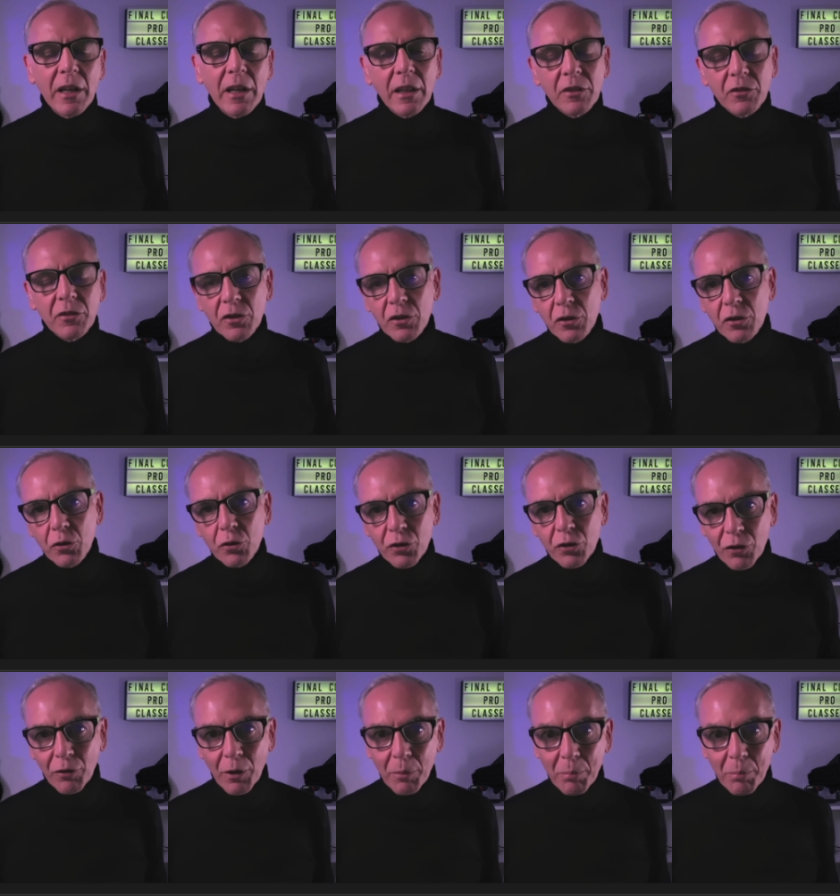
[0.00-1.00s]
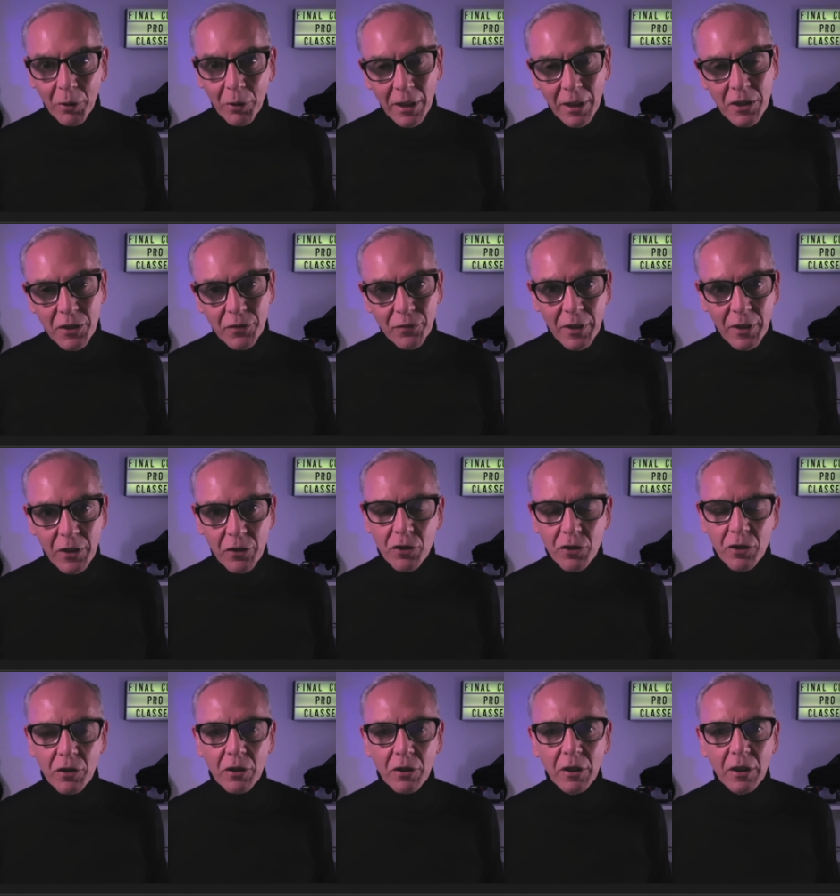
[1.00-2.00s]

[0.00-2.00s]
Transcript: and to use the replace feature